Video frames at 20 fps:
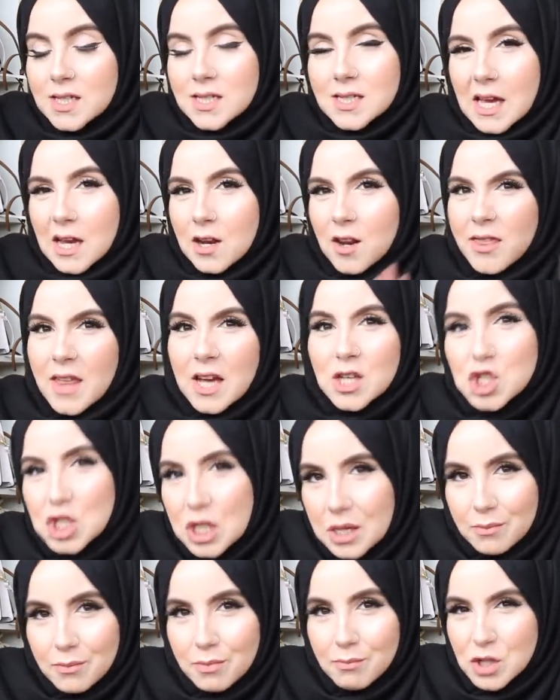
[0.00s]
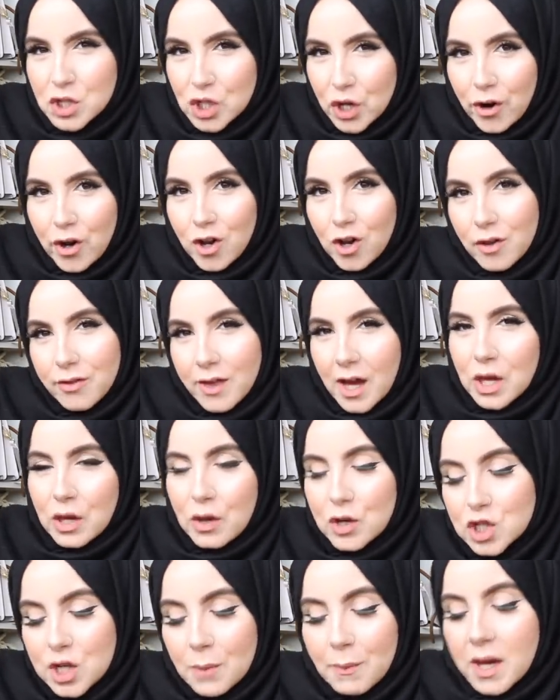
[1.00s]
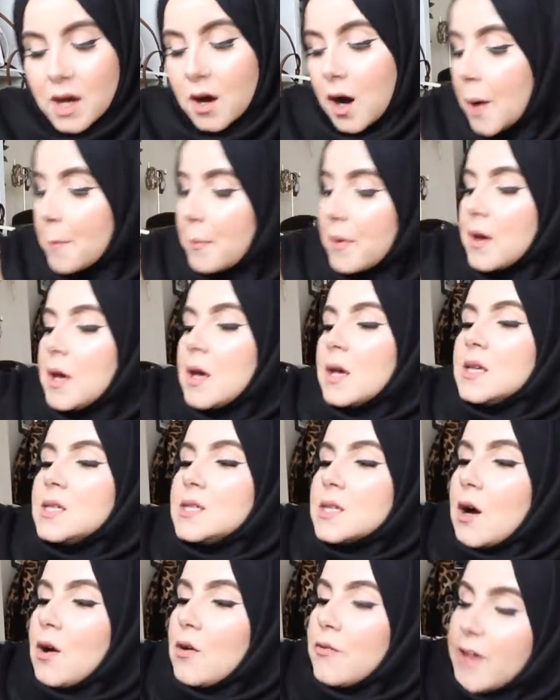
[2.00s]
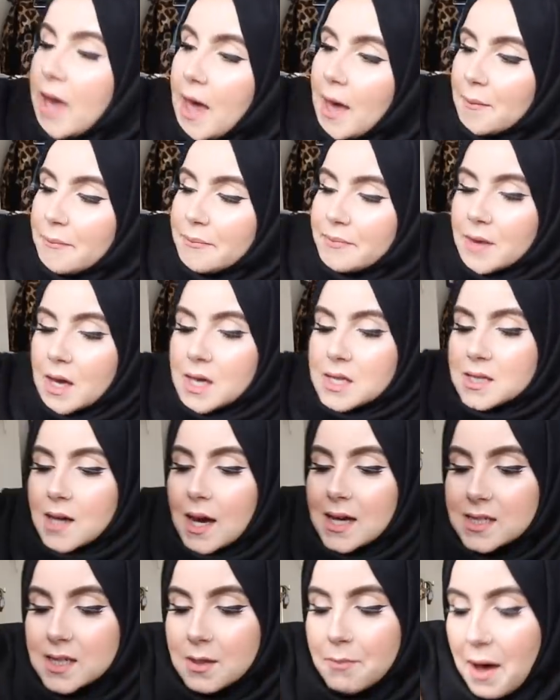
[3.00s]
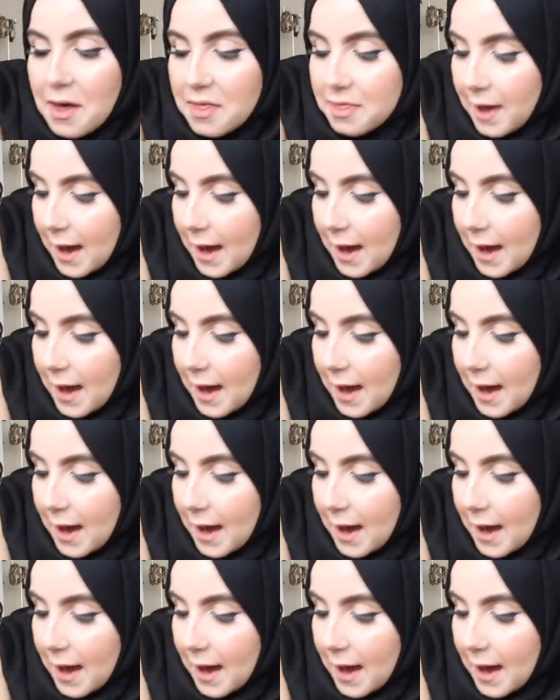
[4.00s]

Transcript: It's like not that cheap material that you usually pick up. So yeah, excited about